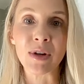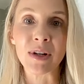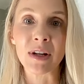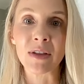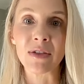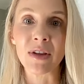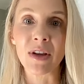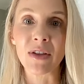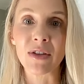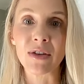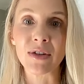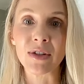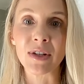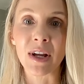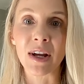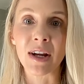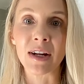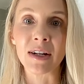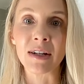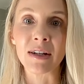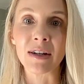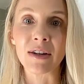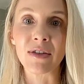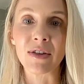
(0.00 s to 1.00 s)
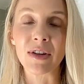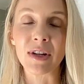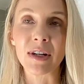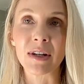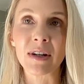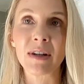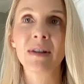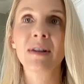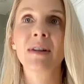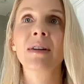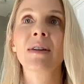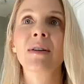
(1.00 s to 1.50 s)
get on the other side and you're like
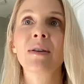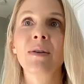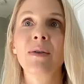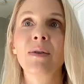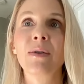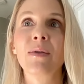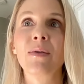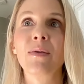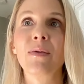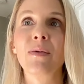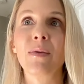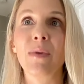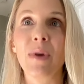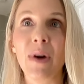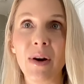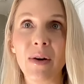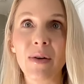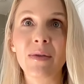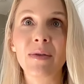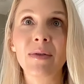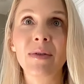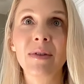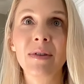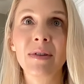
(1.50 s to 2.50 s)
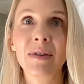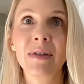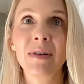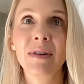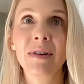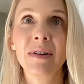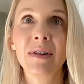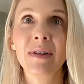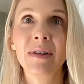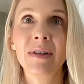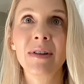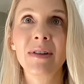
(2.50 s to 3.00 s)
whoa
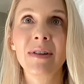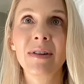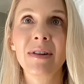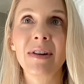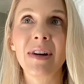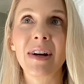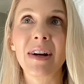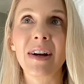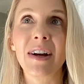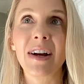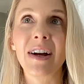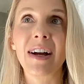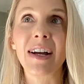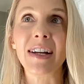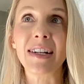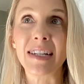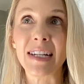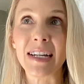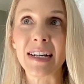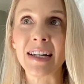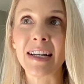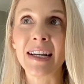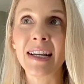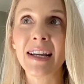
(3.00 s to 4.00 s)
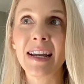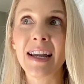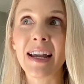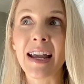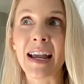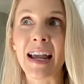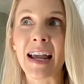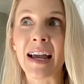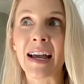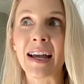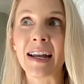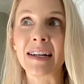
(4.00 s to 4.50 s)
i did it
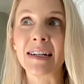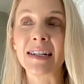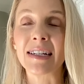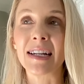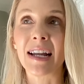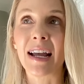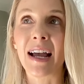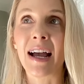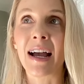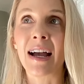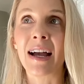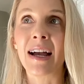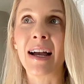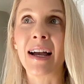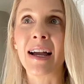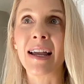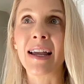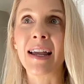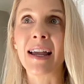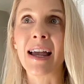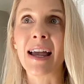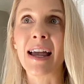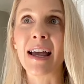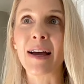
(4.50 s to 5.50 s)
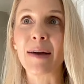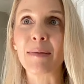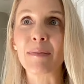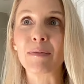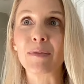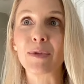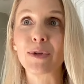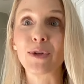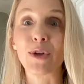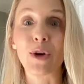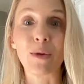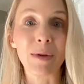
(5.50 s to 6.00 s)
and i am
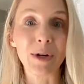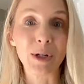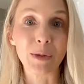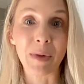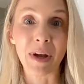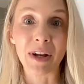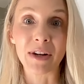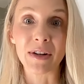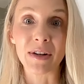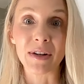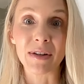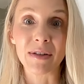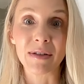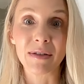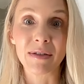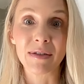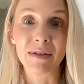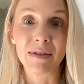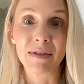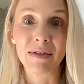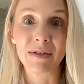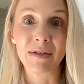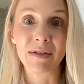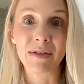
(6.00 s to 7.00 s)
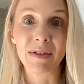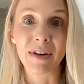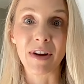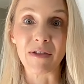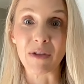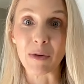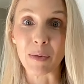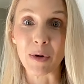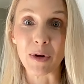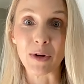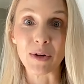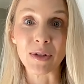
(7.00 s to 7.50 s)
so much better of
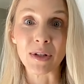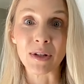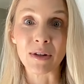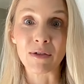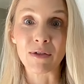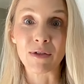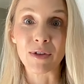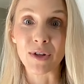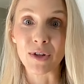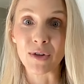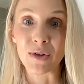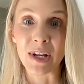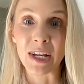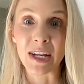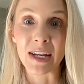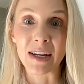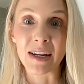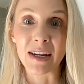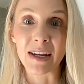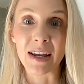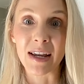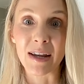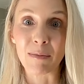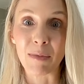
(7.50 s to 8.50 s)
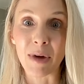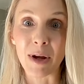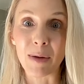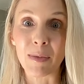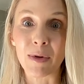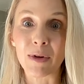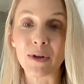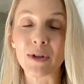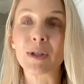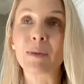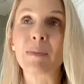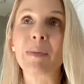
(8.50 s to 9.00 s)
a person for doing it and
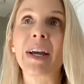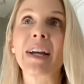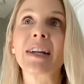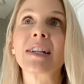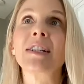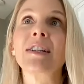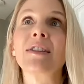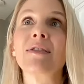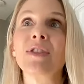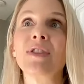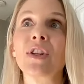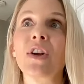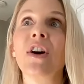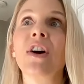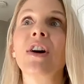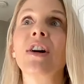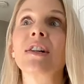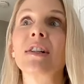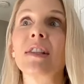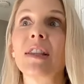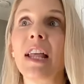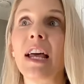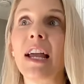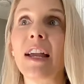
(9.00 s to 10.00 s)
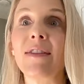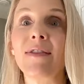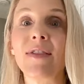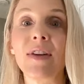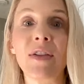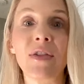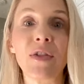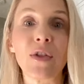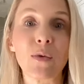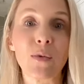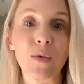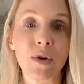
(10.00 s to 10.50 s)
perspectives on life
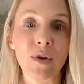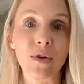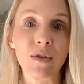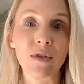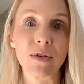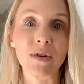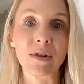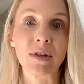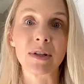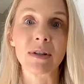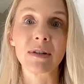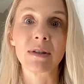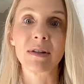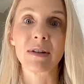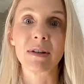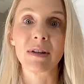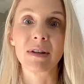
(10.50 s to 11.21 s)
and the world